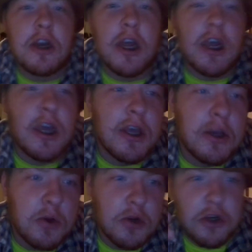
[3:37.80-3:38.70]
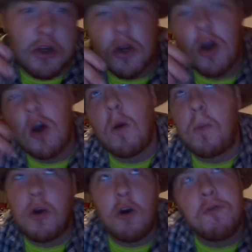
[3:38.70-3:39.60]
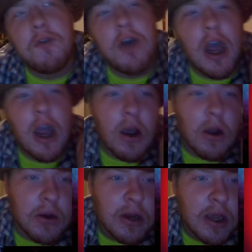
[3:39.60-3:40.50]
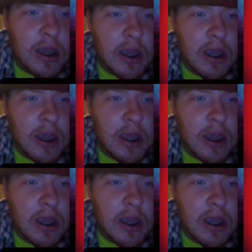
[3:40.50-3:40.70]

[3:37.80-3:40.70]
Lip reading: today that was so profound